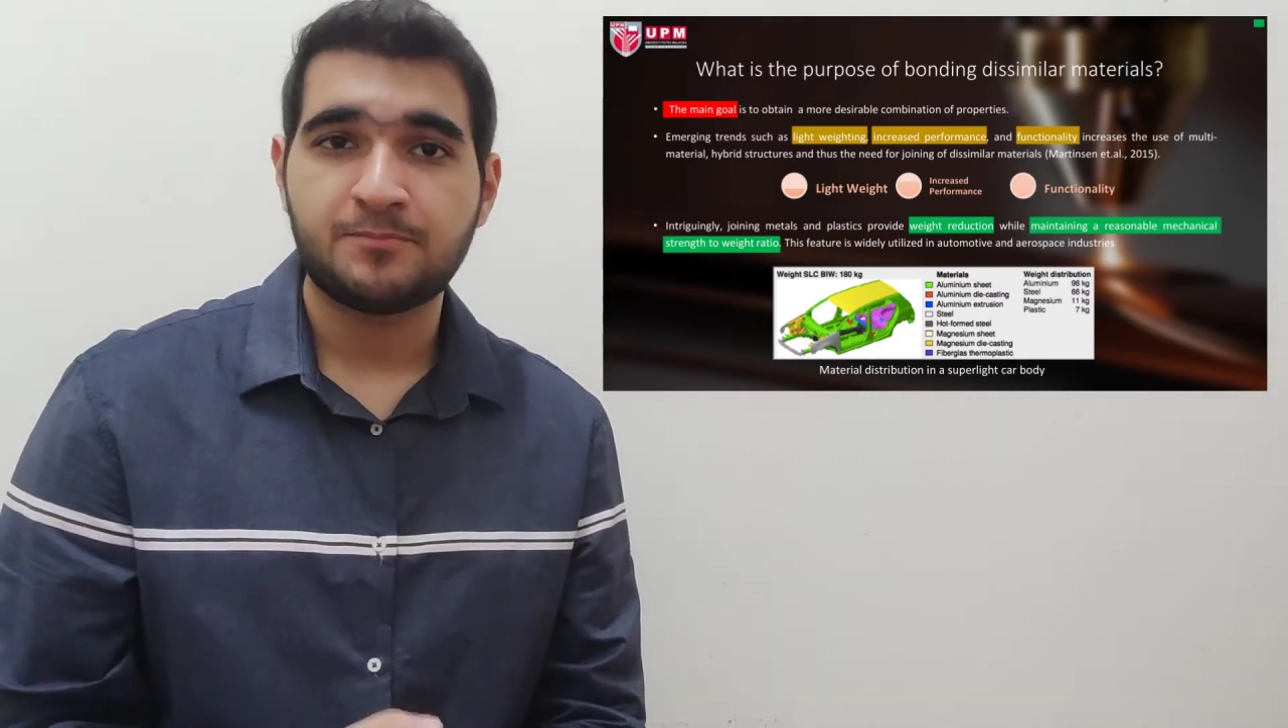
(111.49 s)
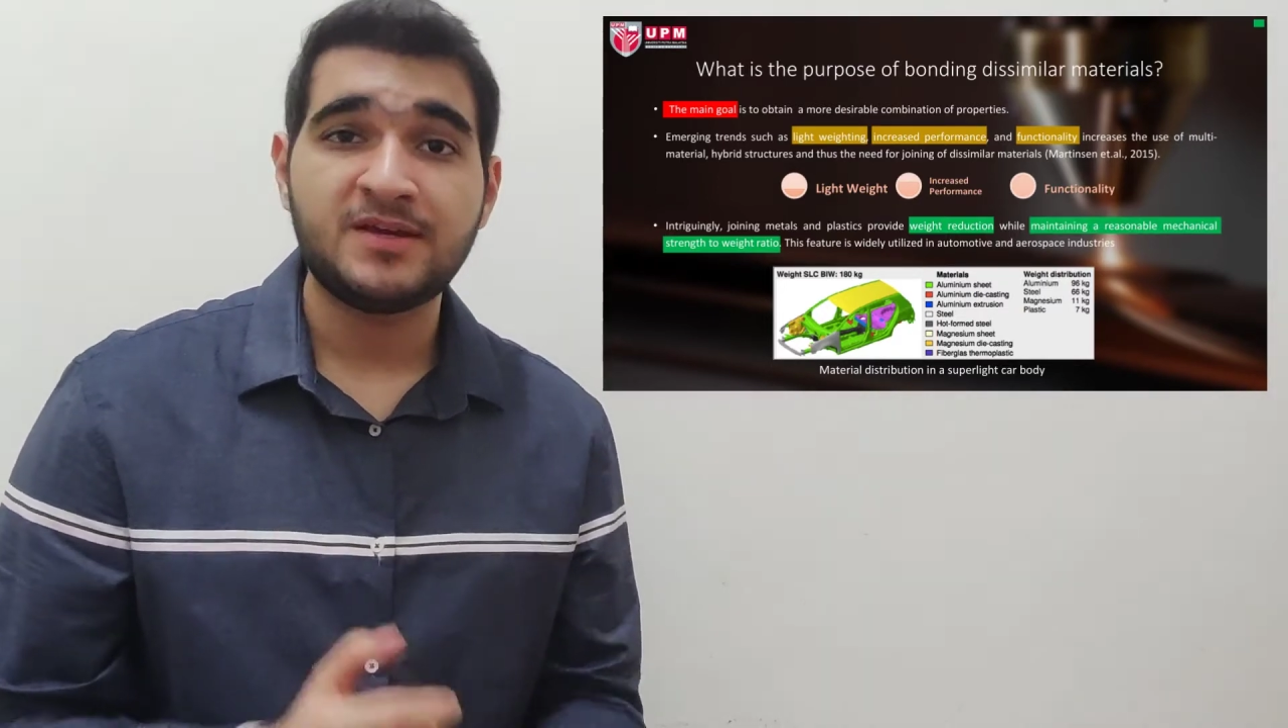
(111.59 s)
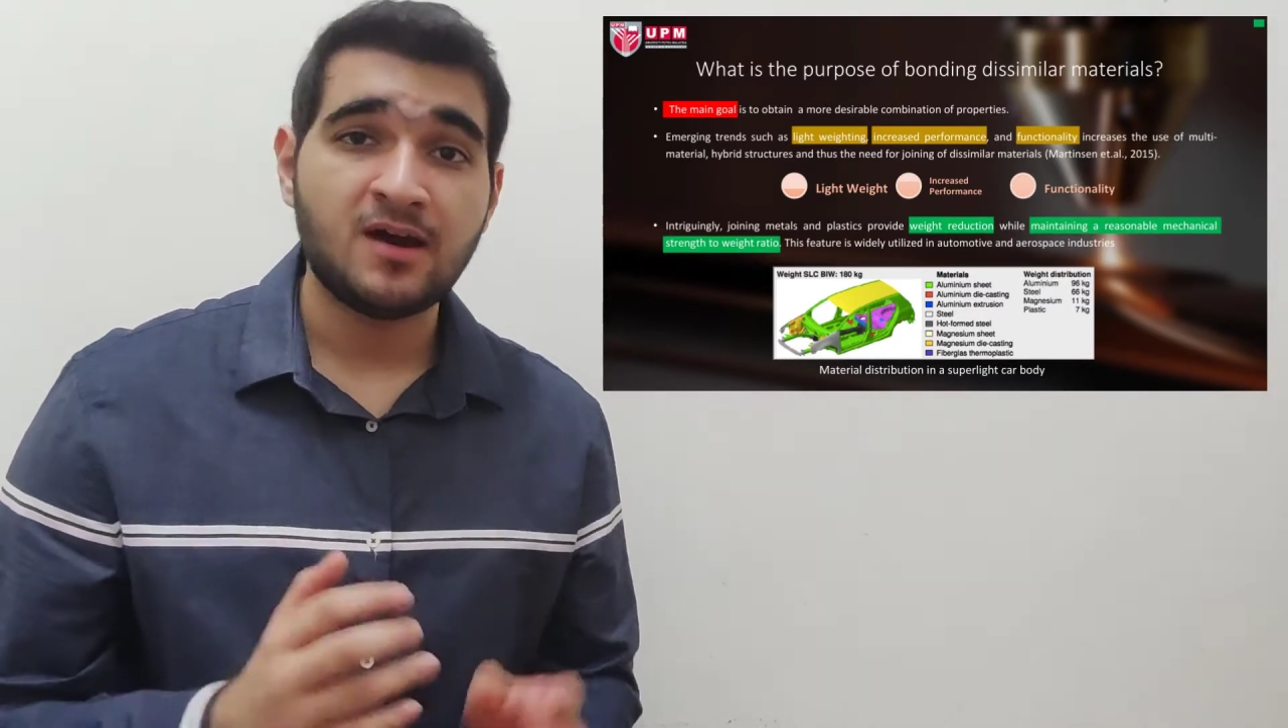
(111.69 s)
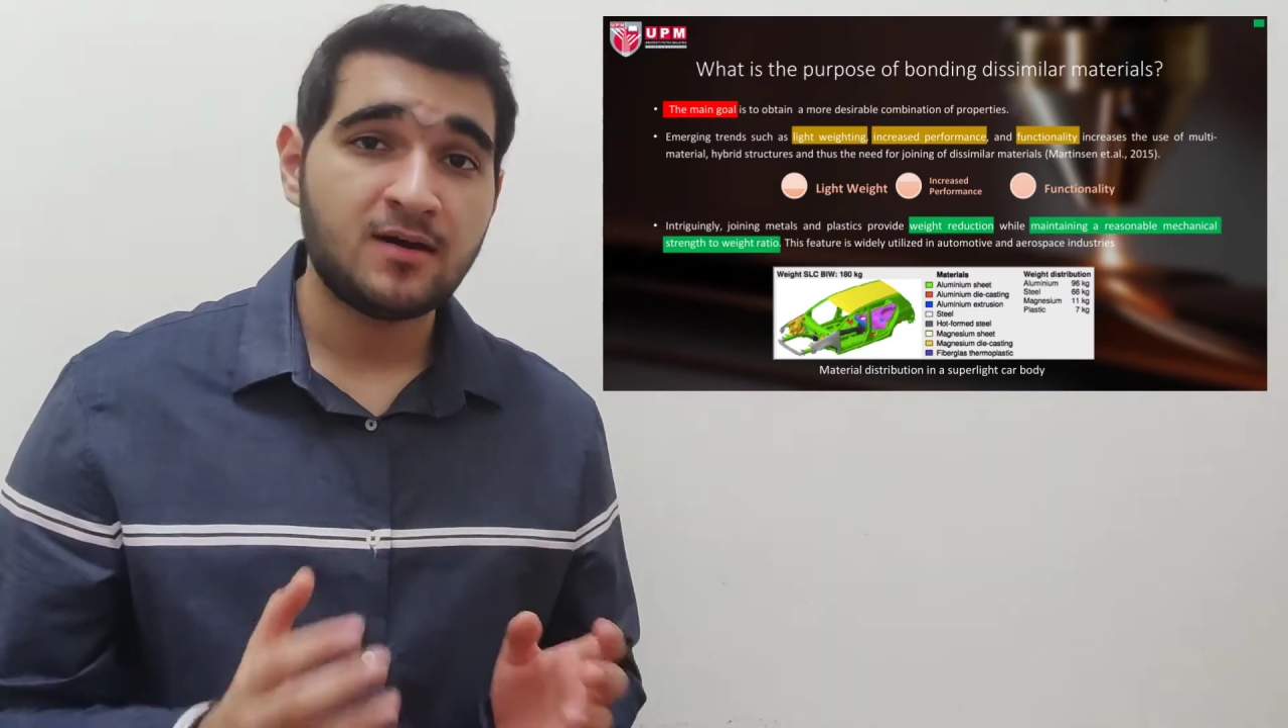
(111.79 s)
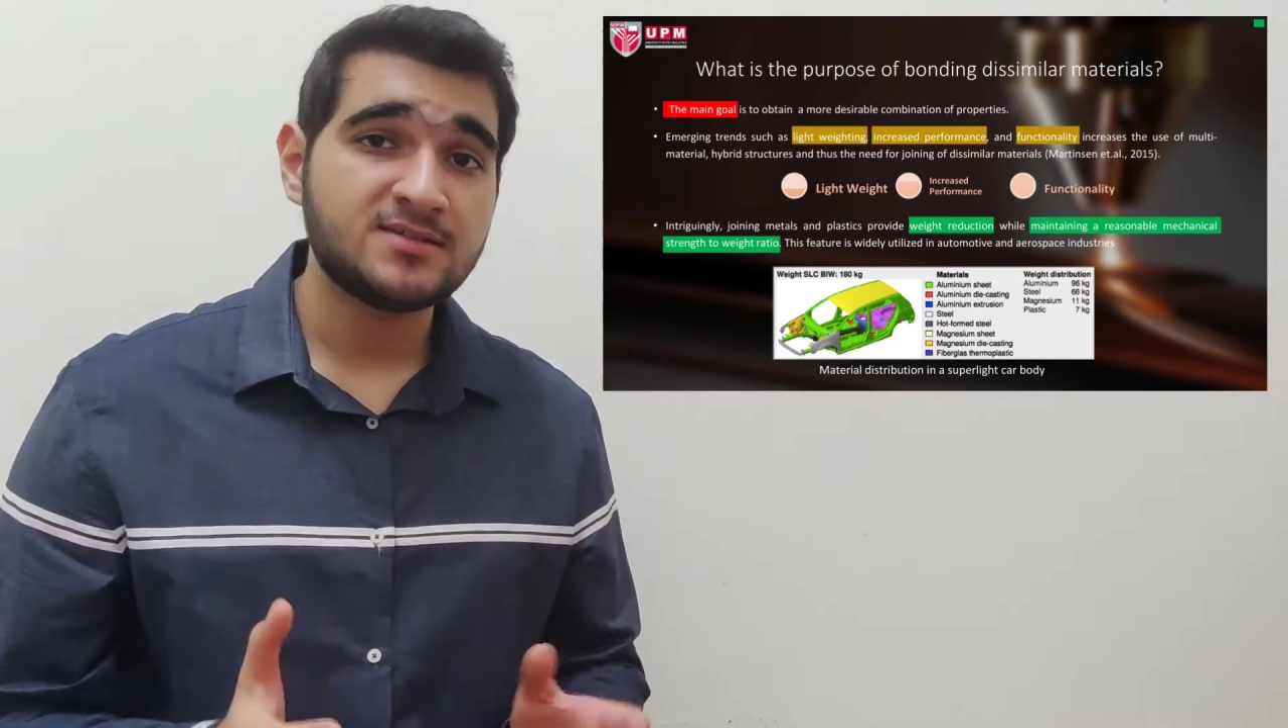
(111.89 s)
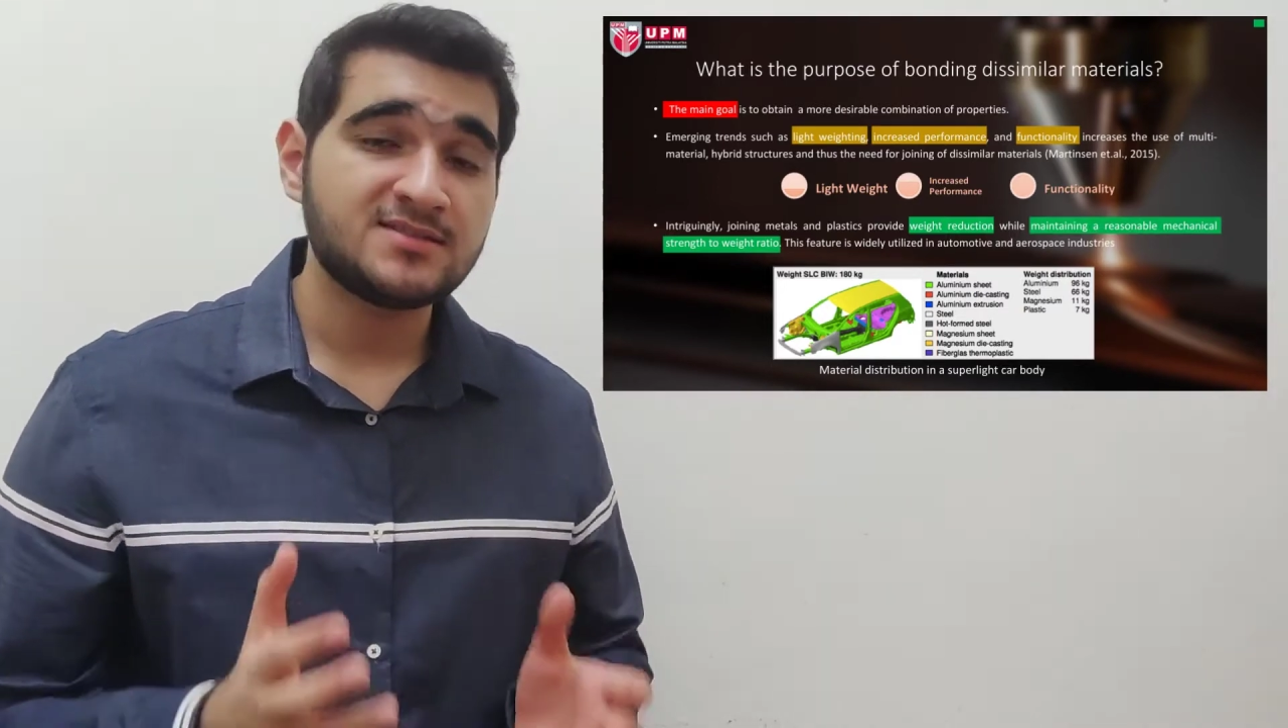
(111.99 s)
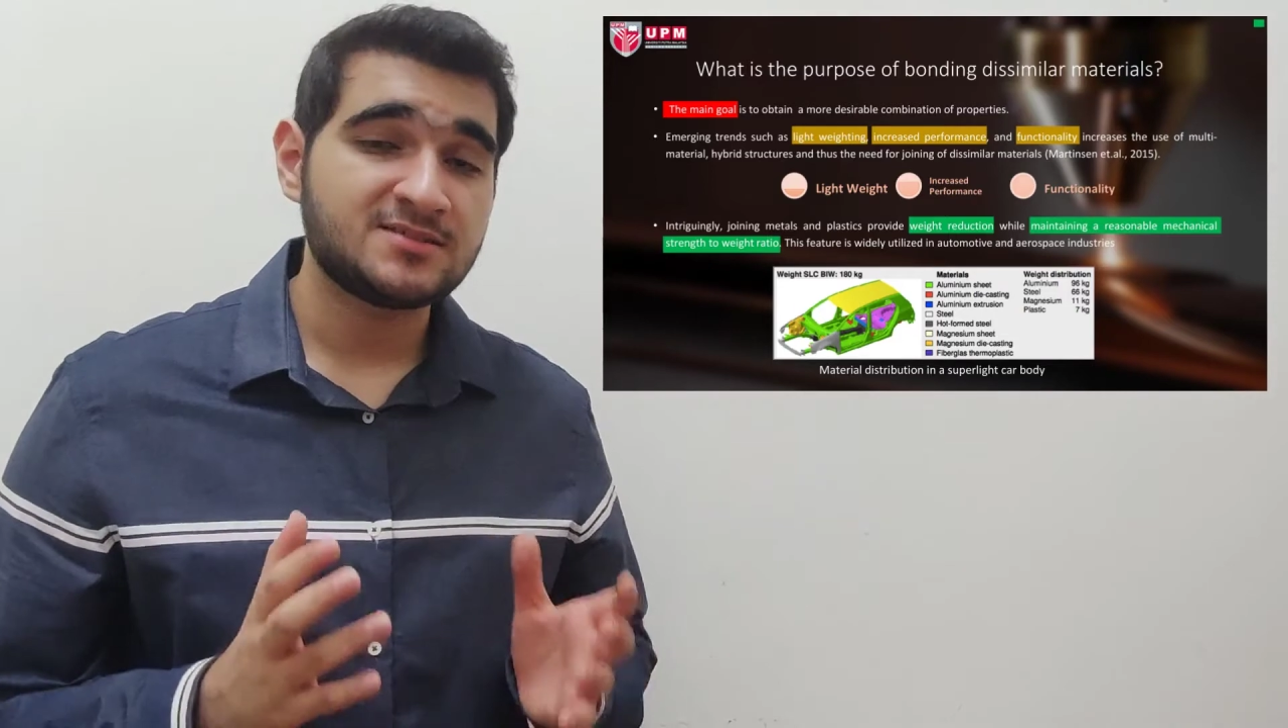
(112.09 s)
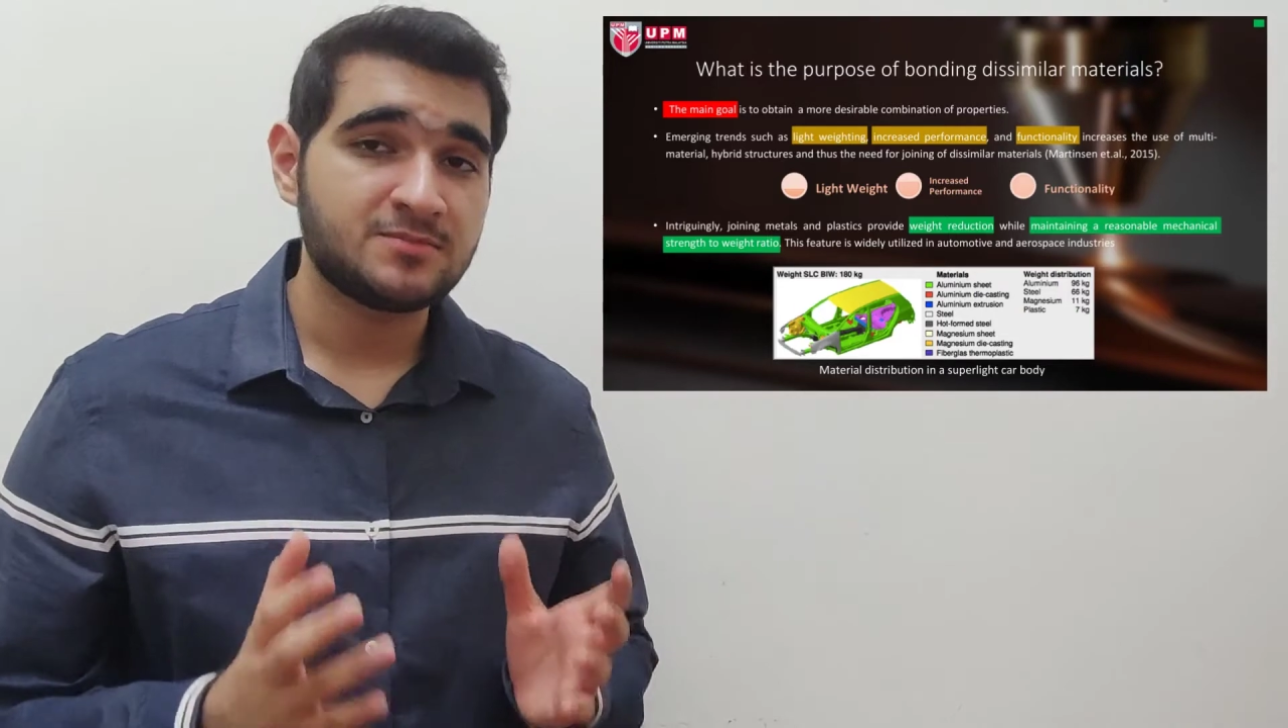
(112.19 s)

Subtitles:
Because these